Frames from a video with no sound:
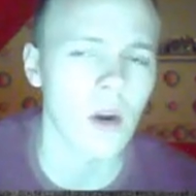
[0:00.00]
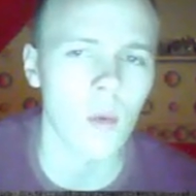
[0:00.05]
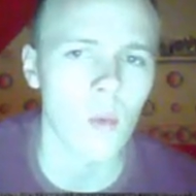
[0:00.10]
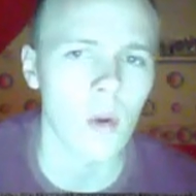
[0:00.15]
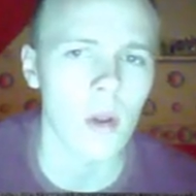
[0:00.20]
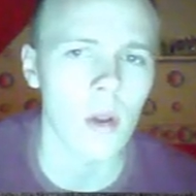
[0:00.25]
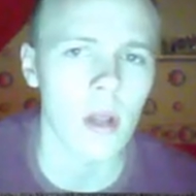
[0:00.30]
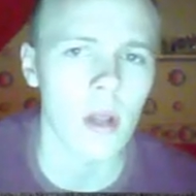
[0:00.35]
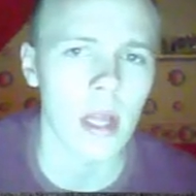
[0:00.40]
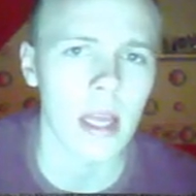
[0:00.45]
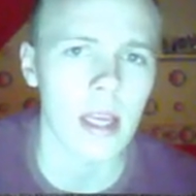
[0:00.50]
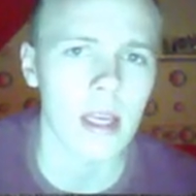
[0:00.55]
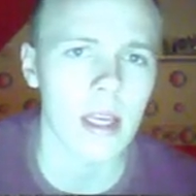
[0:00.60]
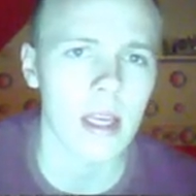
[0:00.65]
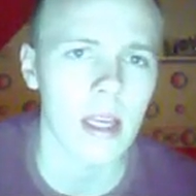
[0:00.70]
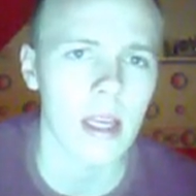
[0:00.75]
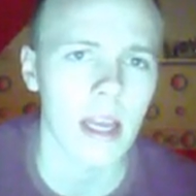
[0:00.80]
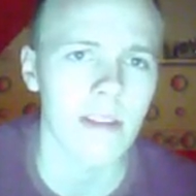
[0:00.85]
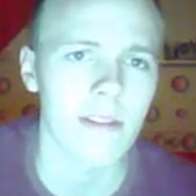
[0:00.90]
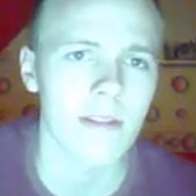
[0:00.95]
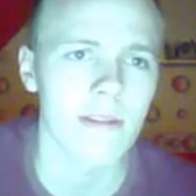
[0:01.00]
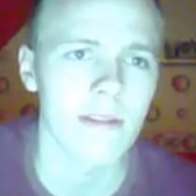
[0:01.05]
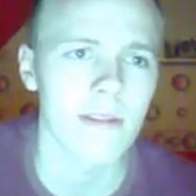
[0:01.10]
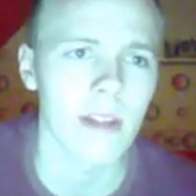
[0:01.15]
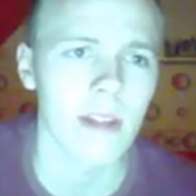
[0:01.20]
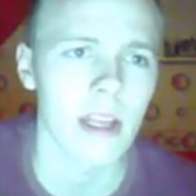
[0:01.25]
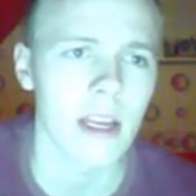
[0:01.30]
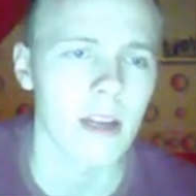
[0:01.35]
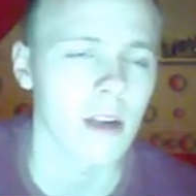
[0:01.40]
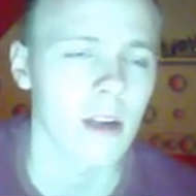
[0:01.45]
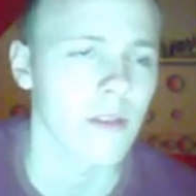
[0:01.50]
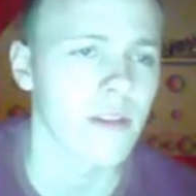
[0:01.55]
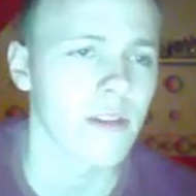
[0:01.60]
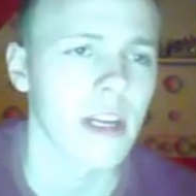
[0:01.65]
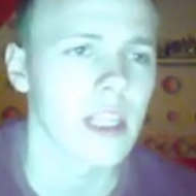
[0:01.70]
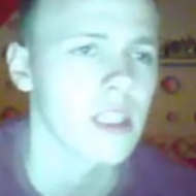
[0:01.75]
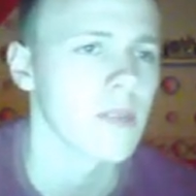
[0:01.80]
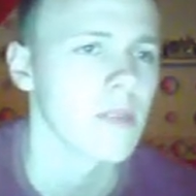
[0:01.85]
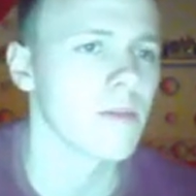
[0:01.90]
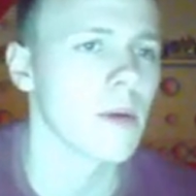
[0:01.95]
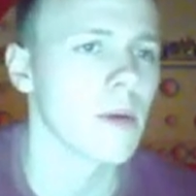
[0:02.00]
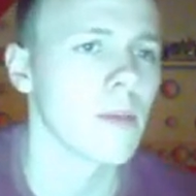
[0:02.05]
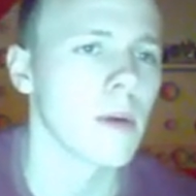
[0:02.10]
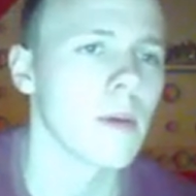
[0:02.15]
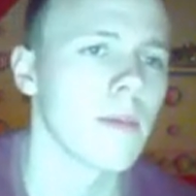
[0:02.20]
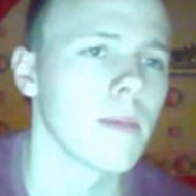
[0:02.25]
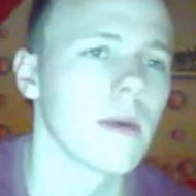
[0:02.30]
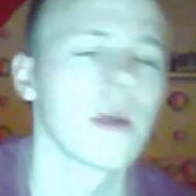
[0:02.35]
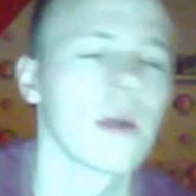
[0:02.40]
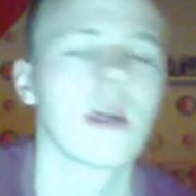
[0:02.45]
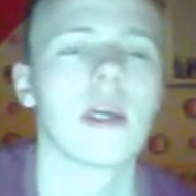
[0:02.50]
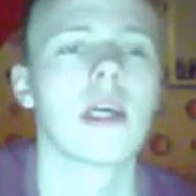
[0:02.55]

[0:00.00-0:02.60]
I will like have like a notification pop up.